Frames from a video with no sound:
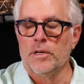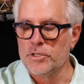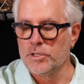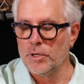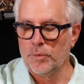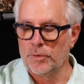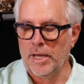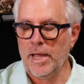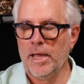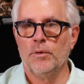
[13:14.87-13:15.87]
So
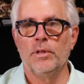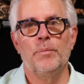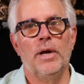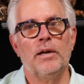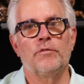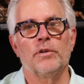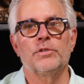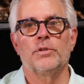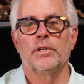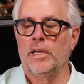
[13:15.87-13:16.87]
the hang-on-the-back
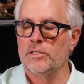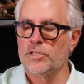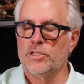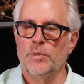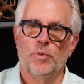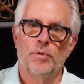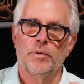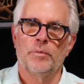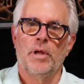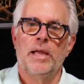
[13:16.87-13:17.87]
filter, again, simple,
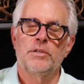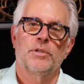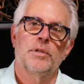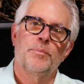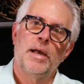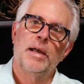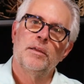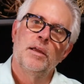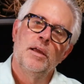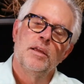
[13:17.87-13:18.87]
it hangs on the
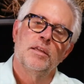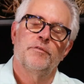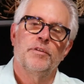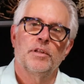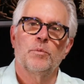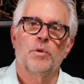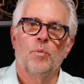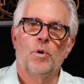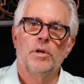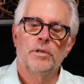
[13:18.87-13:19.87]
back, you fill it
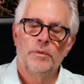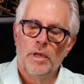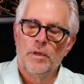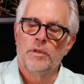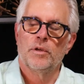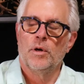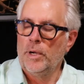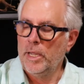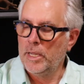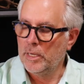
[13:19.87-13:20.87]
with water, you go
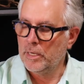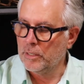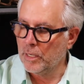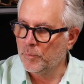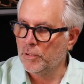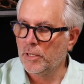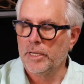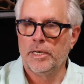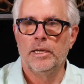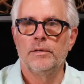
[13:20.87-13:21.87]
ahead and plug
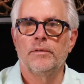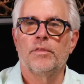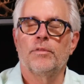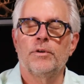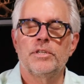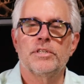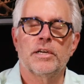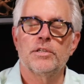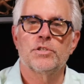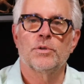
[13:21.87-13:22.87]
it in, 30
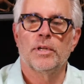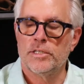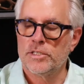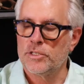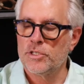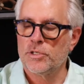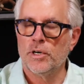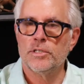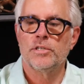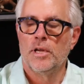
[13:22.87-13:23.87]
seconds or less it
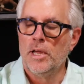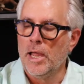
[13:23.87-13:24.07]
starts.